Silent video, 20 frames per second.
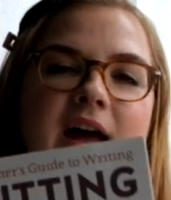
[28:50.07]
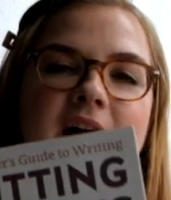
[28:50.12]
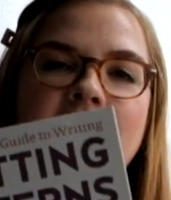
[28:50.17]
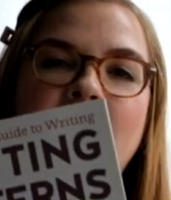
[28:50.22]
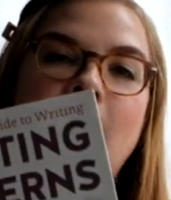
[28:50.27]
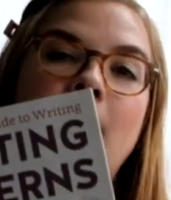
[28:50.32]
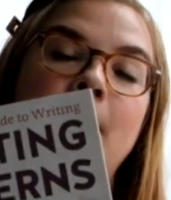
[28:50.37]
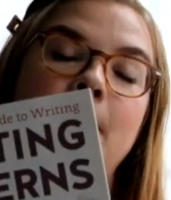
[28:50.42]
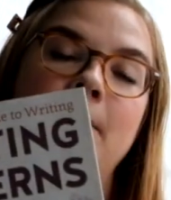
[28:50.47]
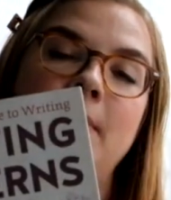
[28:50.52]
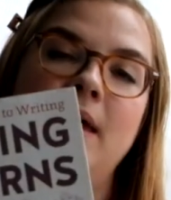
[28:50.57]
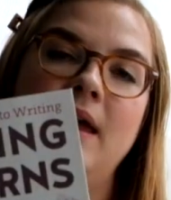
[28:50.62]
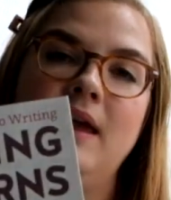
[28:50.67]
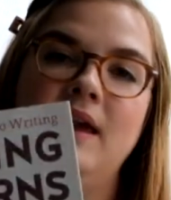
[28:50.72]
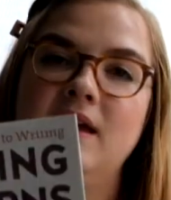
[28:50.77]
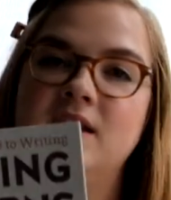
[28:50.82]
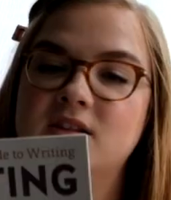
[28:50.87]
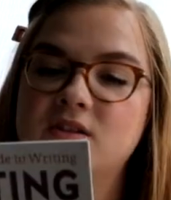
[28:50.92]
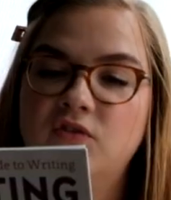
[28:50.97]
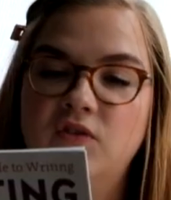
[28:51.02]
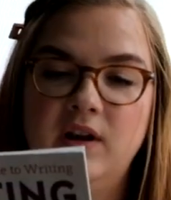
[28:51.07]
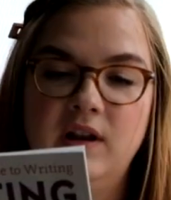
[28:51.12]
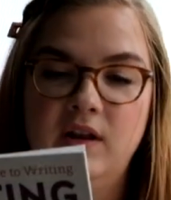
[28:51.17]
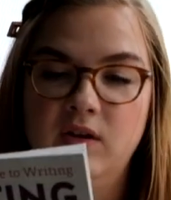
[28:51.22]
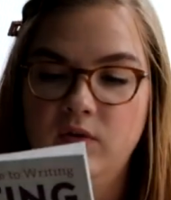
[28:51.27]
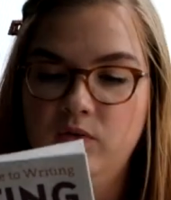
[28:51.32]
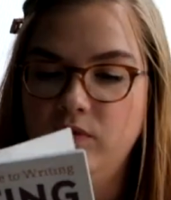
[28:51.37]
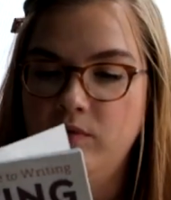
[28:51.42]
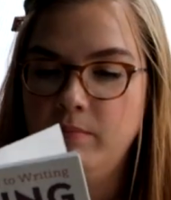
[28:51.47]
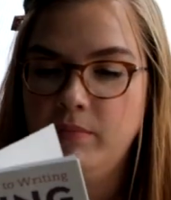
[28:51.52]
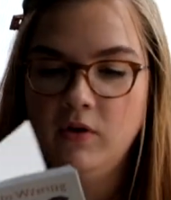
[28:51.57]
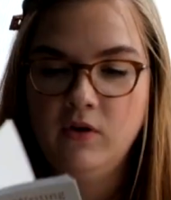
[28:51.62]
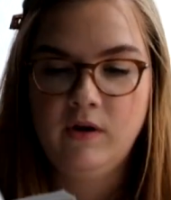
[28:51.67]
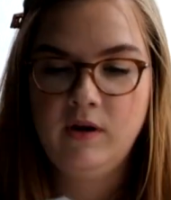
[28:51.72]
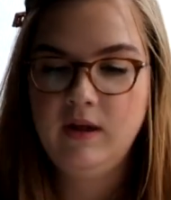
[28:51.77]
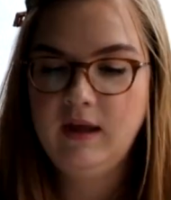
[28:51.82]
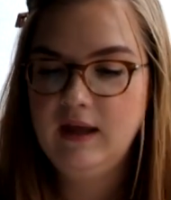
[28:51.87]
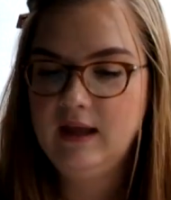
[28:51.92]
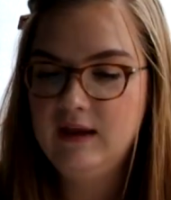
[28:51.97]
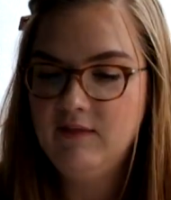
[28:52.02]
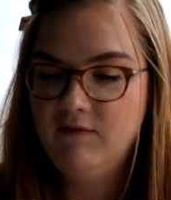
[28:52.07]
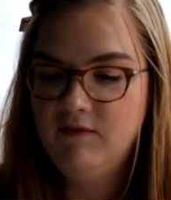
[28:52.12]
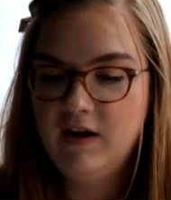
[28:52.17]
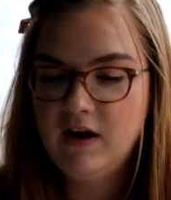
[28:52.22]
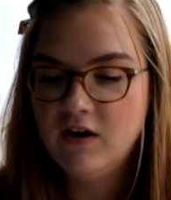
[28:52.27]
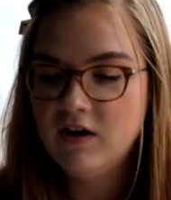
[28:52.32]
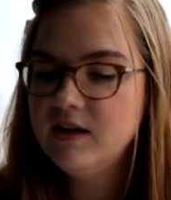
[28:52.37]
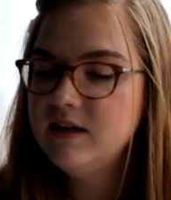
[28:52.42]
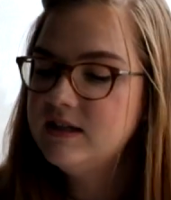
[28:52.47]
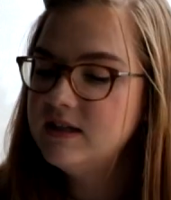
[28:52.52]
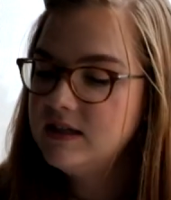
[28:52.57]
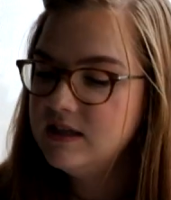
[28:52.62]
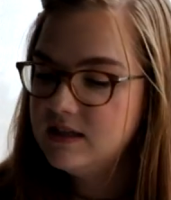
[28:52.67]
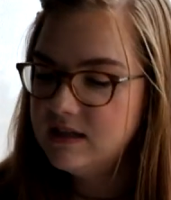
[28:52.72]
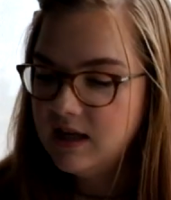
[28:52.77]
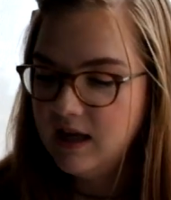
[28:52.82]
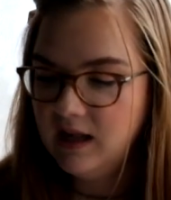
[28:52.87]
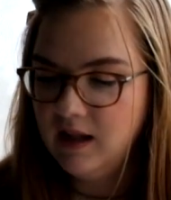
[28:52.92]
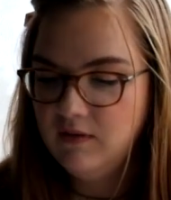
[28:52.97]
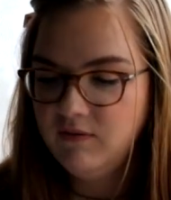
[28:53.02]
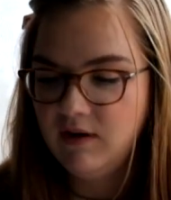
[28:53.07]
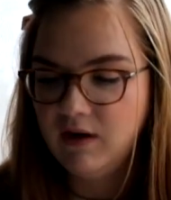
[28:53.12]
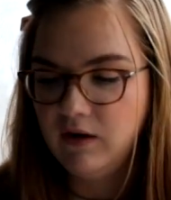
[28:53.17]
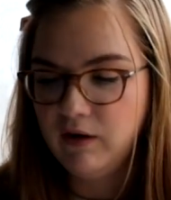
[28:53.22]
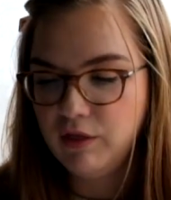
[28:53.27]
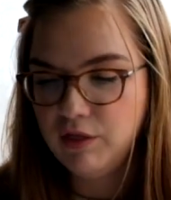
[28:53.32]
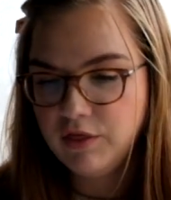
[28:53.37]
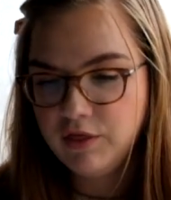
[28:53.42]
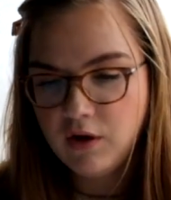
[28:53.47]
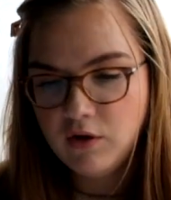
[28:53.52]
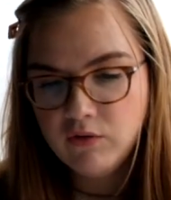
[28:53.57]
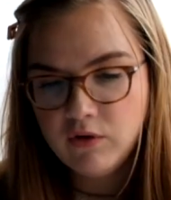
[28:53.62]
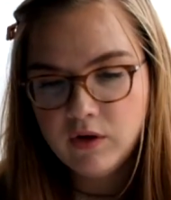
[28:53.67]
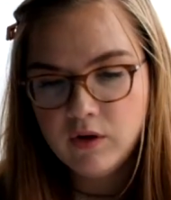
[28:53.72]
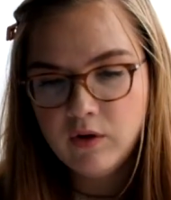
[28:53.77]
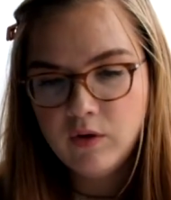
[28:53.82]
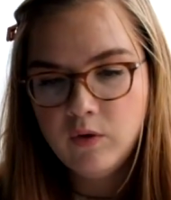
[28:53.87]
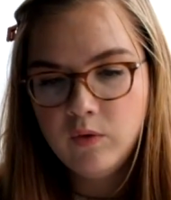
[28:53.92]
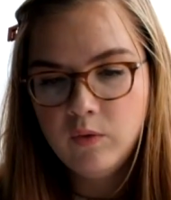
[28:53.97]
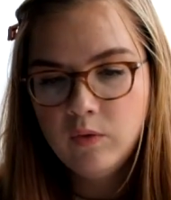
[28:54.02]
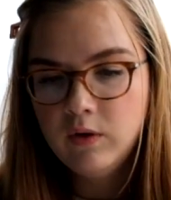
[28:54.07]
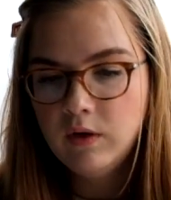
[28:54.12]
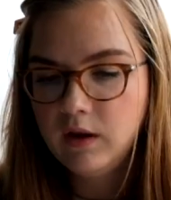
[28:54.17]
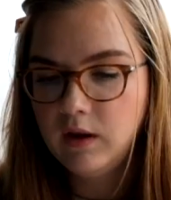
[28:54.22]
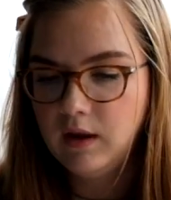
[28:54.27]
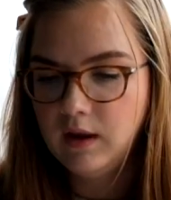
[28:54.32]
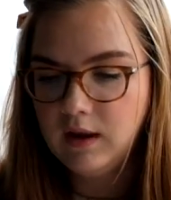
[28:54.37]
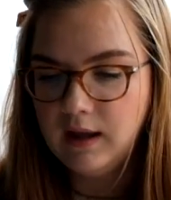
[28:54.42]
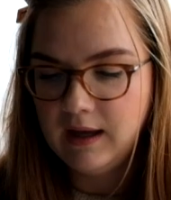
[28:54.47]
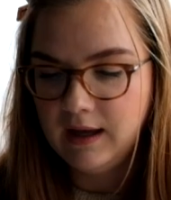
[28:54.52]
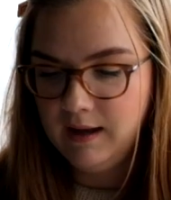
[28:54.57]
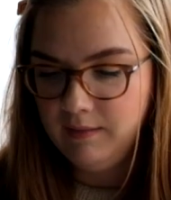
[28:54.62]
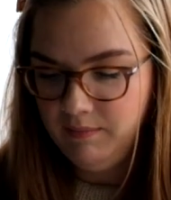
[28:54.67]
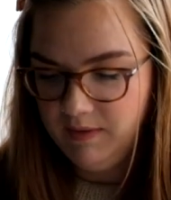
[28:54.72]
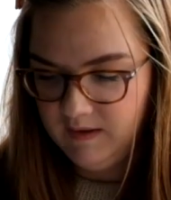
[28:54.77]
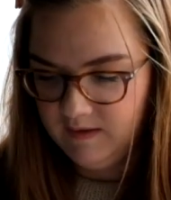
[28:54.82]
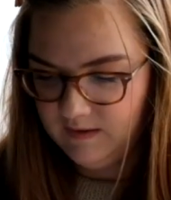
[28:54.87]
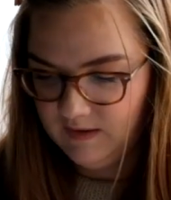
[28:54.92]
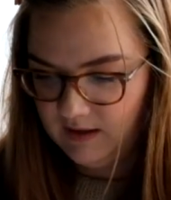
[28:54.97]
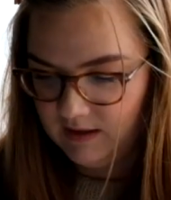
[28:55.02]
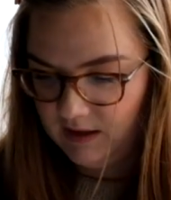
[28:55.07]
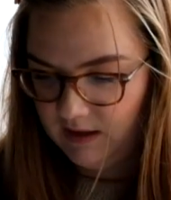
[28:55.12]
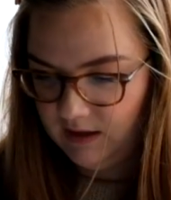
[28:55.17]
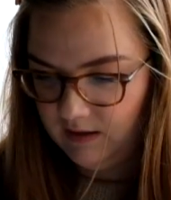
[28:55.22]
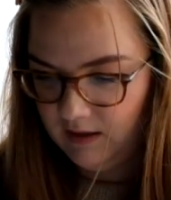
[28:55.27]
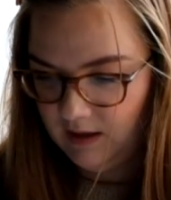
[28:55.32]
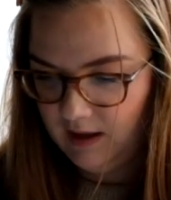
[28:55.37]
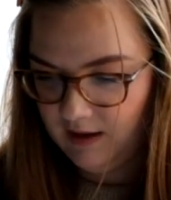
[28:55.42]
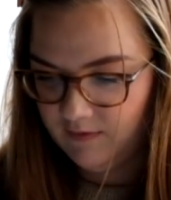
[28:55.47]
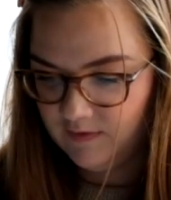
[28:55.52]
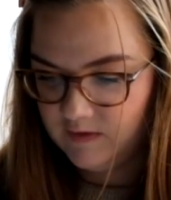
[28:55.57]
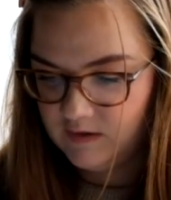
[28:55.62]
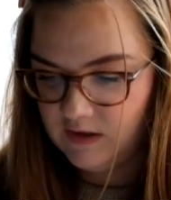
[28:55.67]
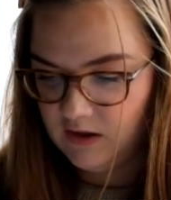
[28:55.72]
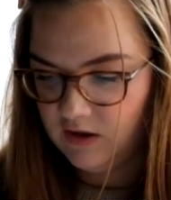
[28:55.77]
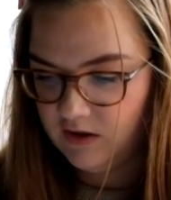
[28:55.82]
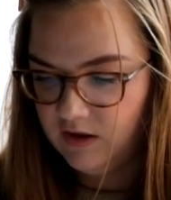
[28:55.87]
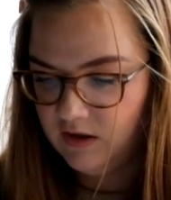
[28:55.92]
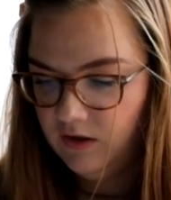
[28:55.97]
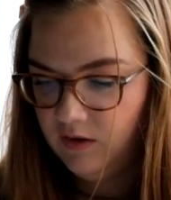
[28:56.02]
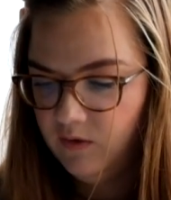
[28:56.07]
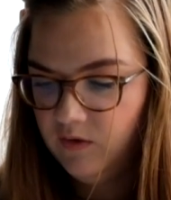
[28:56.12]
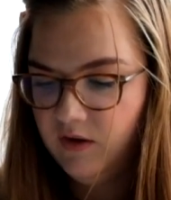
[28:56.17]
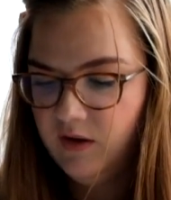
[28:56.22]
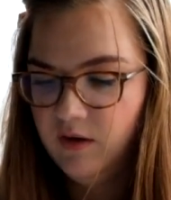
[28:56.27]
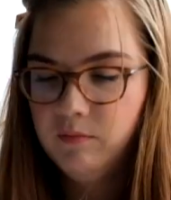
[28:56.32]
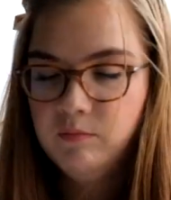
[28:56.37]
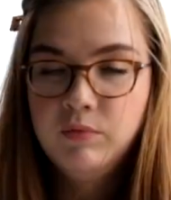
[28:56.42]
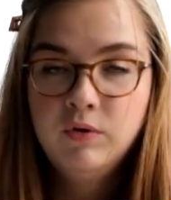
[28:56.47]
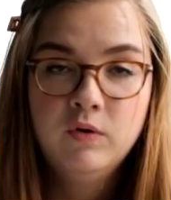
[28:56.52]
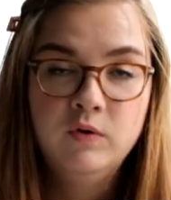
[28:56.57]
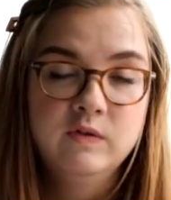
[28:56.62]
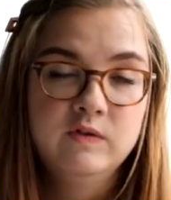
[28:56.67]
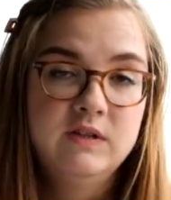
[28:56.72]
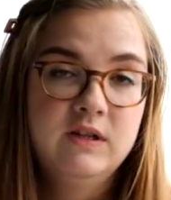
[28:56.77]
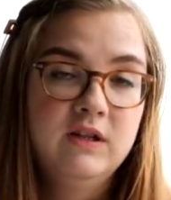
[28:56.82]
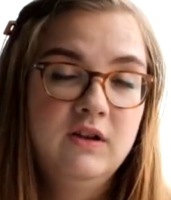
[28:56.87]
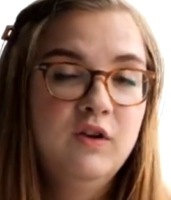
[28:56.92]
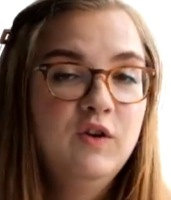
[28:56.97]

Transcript: Um, it's a really useful book, very detailed, very thorough. I basically have started using post-it